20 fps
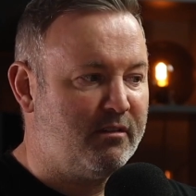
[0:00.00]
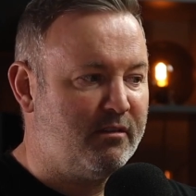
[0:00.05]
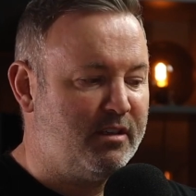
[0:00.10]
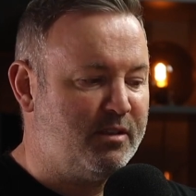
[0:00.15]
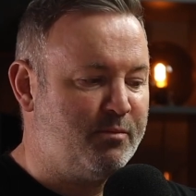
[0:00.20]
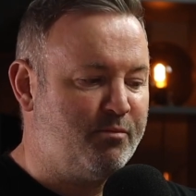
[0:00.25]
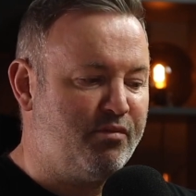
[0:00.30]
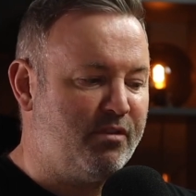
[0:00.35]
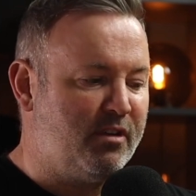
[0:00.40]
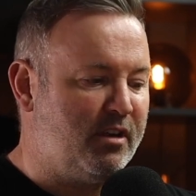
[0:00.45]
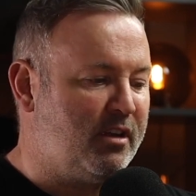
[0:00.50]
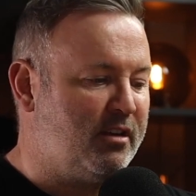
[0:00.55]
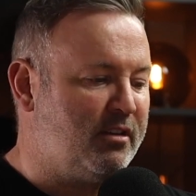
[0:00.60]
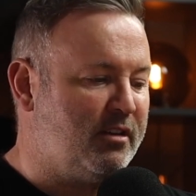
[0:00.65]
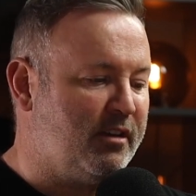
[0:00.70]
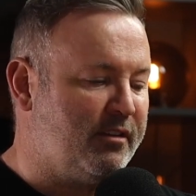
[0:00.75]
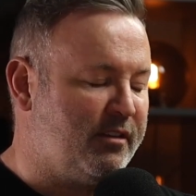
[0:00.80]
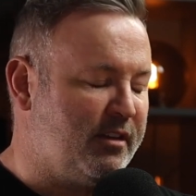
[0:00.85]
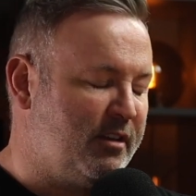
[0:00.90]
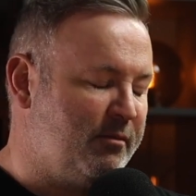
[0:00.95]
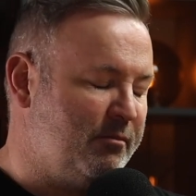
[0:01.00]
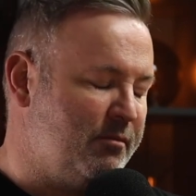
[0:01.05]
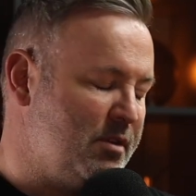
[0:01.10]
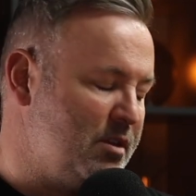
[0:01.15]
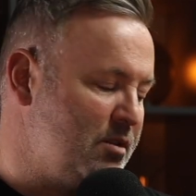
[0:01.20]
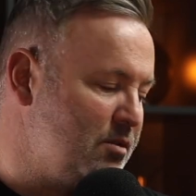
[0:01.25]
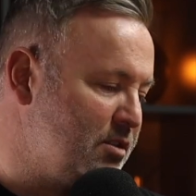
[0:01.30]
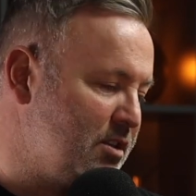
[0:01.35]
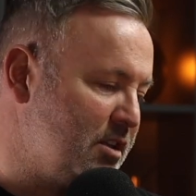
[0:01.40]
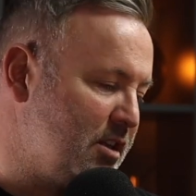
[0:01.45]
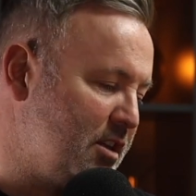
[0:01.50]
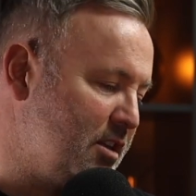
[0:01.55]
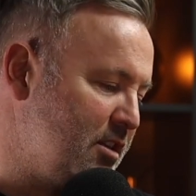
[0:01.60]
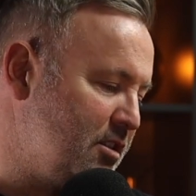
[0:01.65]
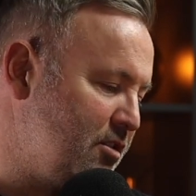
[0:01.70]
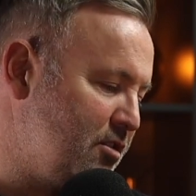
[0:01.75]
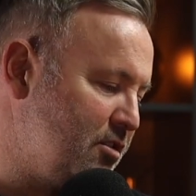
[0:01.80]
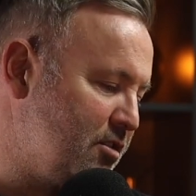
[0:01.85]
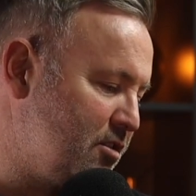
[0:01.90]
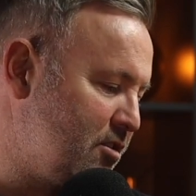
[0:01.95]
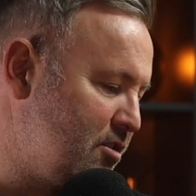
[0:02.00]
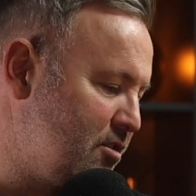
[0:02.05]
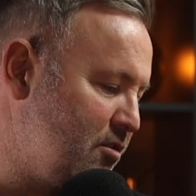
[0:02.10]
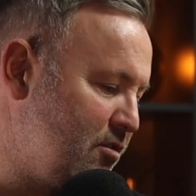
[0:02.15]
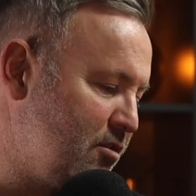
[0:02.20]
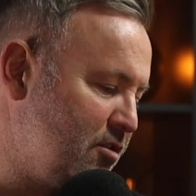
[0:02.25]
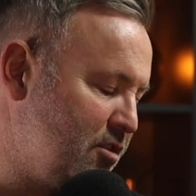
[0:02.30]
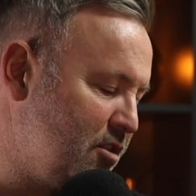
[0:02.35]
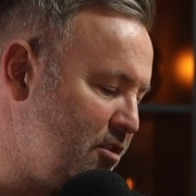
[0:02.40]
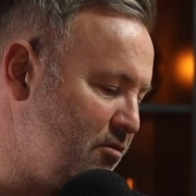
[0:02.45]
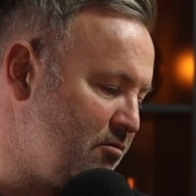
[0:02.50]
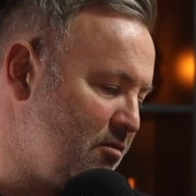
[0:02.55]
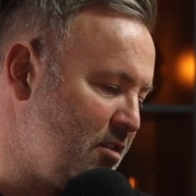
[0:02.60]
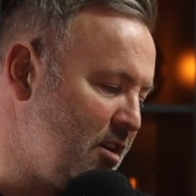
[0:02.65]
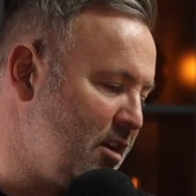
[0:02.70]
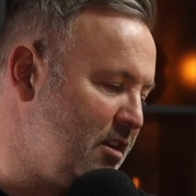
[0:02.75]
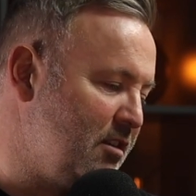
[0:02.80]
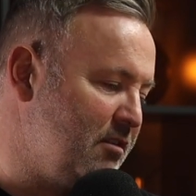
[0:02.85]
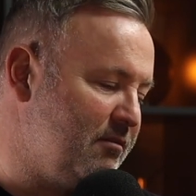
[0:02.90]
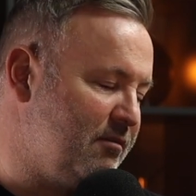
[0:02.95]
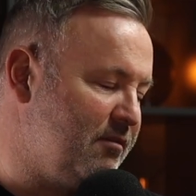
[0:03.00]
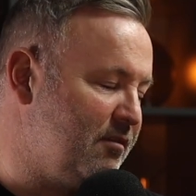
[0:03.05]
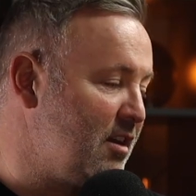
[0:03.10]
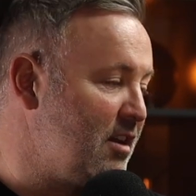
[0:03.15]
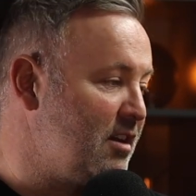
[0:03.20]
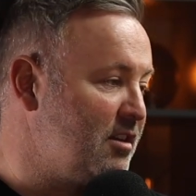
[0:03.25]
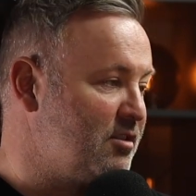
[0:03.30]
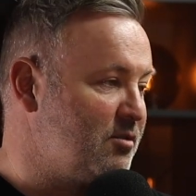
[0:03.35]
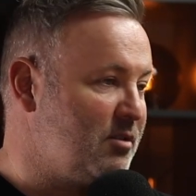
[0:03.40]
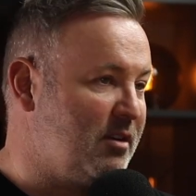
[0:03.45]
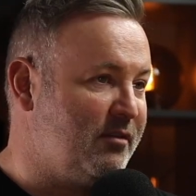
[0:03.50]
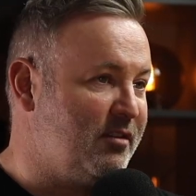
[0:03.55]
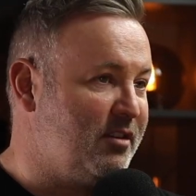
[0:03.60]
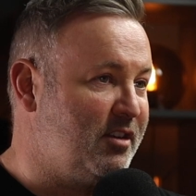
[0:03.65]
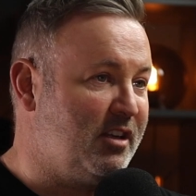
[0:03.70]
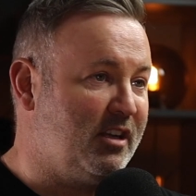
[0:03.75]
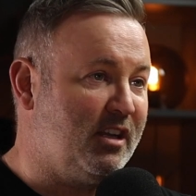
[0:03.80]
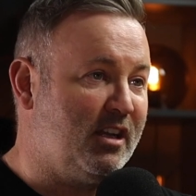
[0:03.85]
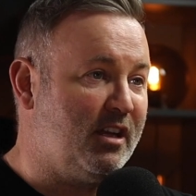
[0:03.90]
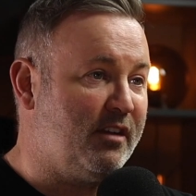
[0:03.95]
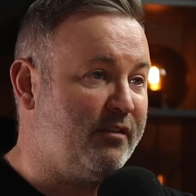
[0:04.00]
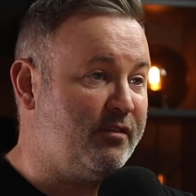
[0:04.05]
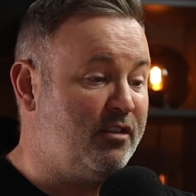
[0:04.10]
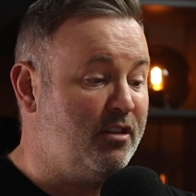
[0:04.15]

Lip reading: It's brilliant. I think music is just such a great thing to have in your life.